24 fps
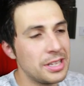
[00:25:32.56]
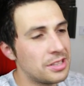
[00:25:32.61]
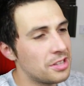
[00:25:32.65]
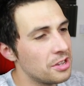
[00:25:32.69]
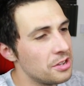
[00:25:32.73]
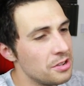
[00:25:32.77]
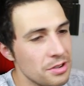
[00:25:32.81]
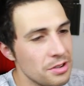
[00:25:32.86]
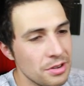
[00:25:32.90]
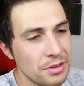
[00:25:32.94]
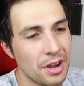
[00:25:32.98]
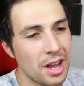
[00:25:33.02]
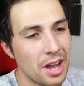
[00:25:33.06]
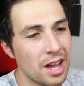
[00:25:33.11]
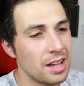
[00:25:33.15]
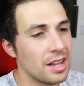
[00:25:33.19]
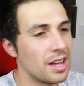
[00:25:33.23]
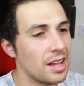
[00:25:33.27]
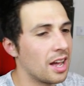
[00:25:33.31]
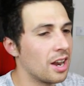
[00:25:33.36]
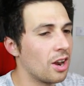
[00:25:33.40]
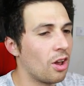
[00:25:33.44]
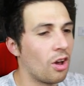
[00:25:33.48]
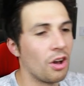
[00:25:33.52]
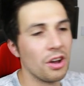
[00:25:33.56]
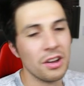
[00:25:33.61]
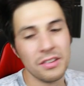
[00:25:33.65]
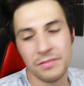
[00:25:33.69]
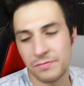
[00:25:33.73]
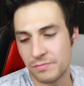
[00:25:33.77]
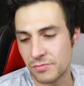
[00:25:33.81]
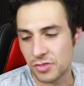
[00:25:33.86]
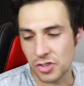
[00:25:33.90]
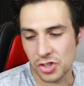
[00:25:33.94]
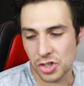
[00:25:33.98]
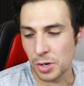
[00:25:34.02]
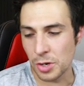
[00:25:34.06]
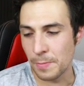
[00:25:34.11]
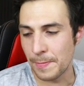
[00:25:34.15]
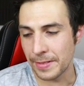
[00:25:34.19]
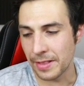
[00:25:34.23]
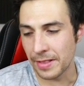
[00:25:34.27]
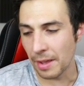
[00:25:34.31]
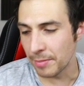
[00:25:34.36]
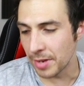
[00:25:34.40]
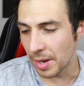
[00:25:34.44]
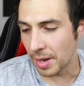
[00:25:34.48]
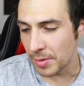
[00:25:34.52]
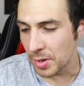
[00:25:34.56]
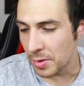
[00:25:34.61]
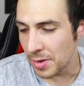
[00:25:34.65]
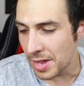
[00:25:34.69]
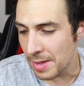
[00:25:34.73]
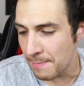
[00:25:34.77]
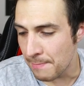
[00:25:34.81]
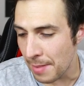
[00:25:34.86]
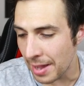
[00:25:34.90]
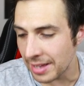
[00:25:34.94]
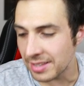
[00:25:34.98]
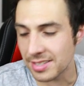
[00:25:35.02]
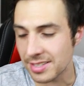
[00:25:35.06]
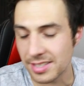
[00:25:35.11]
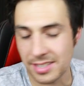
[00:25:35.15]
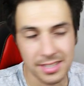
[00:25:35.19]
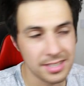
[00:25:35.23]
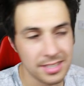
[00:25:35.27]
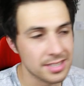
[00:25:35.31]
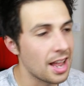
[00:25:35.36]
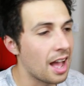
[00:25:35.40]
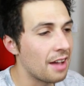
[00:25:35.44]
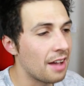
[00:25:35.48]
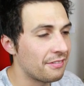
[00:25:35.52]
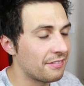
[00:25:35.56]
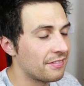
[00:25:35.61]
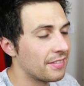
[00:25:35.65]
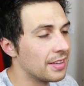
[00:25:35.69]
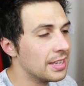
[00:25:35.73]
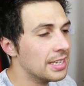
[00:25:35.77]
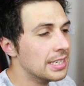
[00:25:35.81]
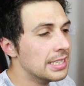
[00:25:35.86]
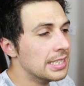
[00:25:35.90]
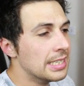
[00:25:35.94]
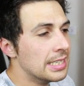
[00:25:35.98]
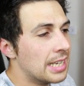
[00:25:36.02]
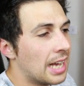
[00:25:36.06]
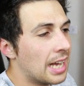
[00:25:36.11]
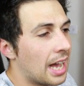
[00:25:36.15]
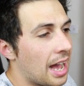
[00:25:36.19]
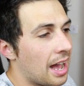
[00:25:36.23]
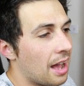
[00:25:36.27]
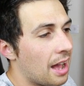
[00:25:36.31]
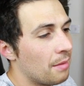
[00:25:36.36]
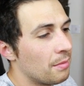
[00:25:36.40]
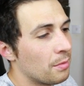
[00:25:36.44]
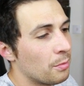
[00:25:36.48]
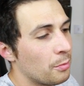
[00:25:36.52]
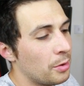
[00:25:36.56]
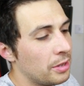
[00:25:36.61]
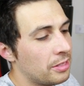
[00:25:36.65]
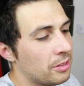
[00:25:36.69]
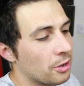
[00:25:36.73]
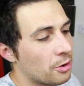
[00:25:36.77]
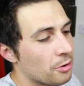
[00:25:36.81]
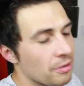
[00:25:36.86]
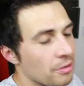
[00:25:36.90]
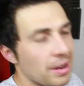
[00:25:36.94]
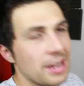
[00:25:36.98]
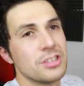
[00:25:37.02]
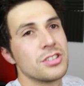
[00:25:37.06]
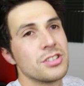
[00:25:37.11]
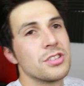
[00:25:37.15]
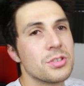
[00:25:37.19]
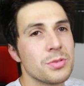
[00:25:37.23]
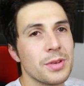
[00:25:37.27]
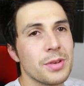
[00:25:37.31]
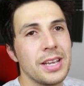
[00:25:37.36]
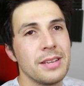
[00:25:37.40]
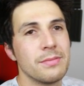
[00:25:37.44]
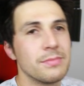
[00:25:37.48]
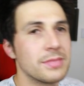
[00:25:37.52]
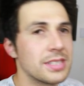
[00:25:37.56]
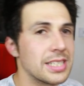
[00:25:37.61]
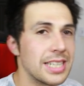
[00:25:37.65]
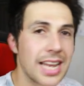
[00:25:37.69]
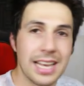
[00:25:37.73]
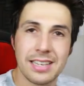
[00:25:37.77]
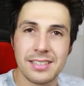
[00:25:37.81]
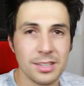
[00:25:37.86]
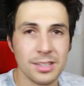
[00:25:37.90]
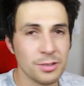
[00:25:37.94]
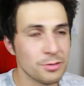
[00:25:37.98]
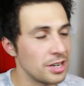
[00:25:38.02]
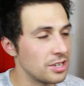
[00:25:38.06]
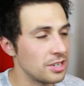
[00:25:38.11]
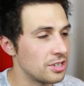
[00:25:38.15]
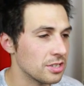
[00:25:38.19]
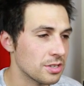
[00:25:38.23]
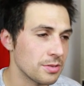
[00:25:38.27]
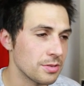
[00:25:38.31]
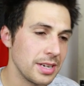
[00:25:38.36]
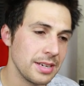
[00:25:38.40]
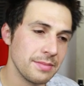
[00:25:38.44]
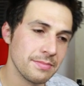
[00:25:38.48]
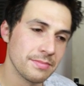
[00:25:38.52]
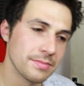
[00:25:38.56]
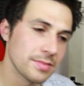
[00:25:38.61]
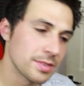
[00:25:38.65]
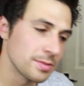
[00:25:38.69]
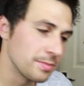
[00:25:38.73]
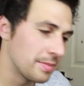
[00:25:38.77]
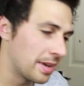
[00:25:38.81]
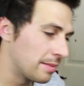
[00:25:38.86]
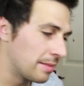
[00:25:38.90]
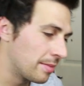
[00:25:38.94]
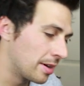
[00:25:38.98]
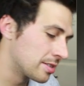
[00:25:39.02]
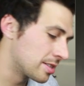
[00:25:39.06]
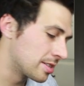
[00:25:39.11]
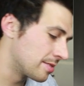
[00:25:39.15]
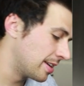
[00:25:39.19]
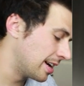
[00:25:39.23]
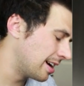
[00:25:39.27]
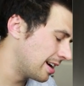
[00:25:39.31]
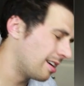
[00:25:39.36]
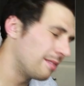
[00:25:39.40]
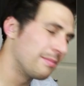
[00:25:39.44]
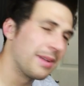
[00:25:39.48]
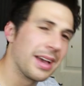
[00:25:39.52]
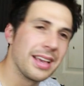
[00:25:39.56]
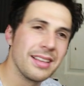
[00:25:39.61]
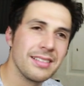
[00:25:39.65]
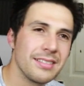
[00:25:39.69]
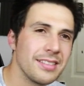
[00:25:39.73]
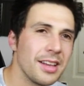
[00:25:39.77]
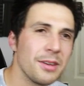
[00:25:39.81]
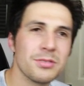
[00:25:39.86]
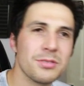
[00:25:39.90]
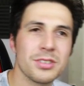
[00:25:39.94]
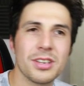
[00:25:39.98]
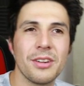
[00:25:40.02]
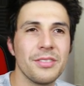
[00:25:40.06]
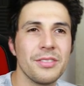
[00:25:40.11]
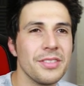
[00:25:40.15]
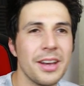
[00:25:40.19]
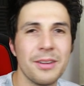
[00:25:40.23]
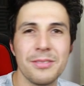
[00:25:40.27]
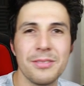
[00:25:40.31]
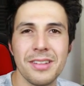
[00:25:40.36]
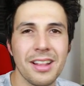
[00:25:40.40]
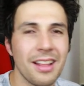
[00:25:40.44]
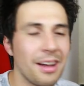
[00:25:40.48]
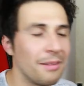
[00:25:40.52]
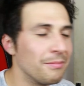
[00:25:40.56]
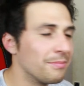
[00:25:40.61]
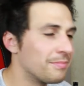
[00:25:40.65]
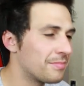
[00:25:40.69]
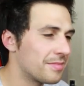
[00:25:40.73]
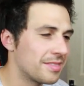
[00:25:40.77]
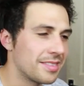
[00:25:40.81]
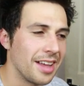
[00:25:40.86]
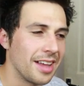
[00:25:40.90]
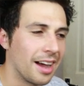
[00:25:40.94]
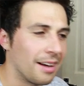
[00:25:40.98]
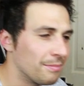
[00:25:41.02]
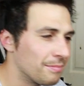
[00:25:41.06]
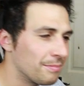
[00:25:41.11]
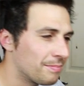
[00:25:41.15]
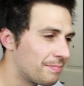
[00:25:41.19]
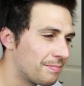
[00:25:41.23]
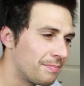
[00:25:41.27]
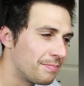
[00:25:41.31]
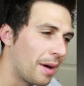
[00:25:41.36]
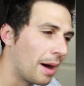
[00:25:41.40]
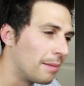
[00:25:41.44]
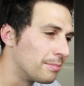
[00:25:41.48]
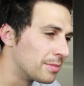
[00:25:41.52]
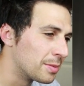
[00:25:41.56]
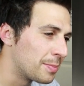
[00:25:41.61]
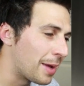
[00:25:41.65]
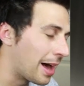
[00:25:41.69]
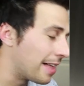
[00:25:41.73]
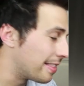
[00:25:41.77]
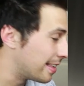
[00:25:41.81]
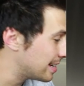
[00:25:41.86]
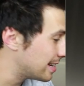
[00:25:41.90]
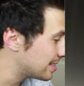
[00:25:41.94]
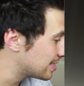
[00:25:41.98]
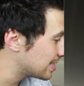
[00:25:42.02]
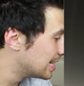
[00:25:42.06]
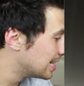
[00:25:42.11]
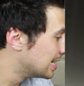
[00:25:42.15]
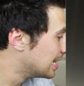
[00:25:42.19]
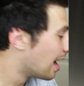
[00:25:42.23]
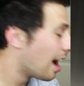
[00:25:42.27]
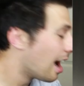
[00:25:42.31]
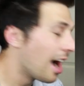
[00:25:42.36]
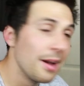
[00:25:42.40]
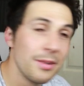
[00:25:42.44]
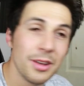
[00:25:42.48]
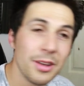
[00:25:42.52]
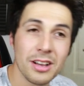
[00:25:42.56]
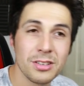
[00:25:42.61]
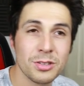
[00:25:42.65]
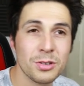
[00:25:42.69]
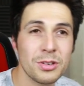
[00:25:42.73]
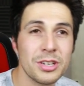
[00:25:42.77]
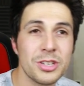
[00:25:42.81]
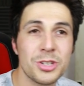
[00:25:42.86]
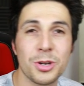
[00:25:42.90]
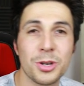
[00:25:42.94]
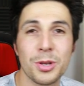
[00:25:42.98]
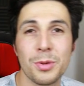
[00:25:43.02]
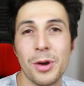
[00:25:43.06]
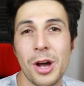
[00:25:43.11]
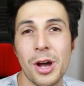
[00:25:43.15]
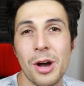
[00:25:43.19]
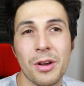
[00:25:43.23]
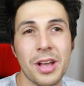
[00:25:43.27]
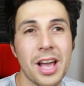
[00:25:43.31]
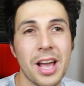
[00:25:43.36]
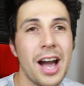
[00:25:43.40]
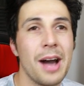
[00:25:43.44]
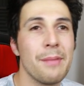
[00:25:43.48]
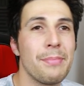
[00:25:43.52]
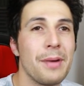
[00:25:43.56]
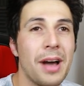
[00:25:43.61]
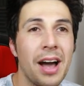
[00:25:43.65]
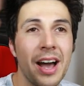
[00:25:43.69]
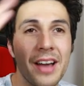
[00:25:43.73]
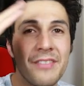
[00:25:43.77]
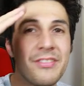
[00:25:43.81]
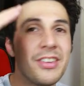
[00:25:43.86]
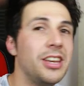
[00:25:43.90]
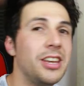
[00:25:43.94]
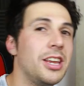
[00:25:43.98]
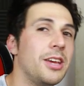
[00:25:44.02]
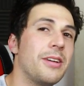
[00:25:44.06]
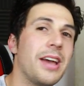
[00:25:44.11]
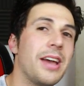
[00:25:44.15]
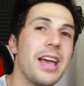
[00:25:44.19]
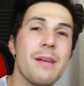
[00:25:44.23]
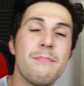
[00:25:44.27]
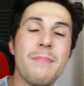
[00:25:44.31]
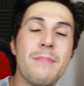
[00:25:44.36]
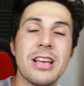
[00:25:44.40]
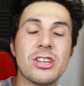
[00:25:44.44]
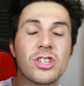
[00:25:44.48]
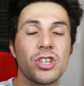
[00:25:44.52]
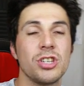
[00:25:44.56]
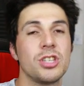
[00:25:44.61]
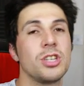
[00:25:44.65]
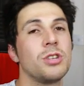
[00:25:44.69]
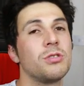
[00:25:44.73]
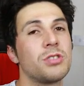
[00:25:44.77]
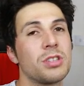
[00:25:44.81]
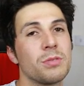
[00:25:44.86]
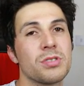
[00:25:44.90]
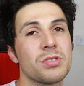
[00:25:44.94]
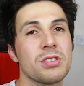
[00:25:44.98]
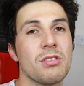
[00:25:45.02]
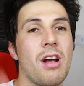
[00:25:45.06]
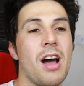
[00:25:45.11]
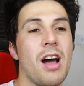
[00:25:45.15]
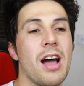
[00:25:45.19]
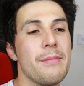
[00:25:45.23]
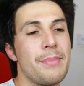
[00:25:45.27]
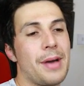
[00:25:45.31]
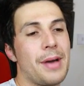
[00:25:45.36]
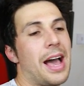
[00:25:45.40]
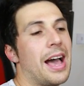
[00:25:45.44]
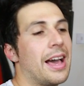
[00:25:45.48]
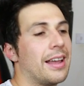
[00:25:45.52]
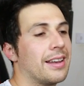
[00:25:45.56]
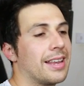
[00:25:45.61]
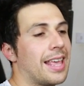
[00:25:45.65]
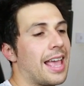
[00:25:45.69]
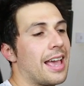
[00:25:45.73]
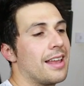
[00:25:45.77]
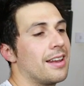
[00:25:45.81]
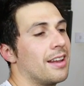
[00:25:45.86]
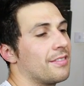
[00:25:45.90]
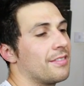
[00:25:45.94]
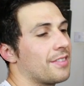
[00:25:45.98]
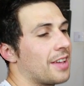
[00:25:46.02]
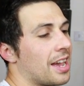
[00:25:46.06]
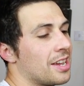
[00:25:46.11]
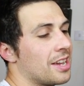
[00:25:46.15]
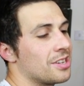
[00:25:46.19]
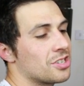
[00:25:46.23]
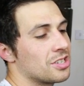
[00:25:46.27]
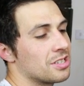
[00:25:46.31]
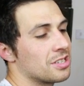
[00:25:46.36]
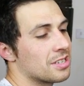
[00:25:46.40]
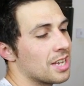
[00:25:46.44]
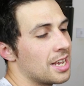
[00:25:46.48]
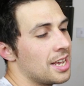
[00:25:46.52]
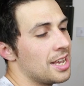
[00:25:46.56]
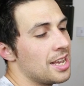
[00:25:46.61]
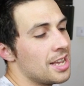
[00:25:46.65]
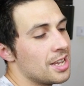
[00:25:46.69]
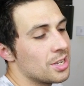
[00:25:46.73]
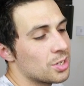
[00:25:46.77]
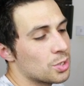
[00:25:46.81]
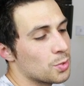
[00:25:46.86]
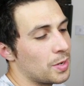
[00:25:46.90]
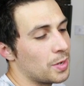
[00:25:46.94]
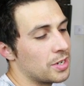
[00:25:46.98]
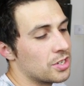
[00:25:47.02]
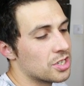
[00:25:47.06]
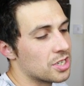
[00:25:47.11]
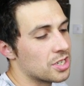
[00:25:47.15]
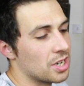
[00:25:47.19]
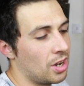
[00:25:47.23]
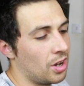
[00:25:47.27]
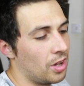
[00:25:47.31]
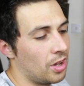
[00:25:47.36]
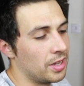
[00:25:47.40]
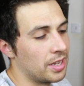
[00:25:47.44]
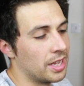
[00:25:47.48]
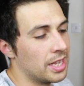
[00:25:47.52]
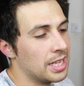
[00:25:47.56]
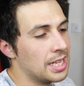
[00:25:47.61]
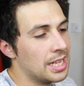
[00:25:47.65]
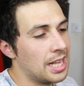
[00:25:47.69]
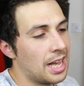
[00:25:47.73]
we do a lot of stupid W W E based stuff um, with the creation suite. It's an excellent creation suite. Most of it. Oh mate, no one's got no one. I'm I'm bummed about this. Hope you guys all enjoy the World Cup. Uh, if you're new here, make sure you do subscribe and get notifications switched on,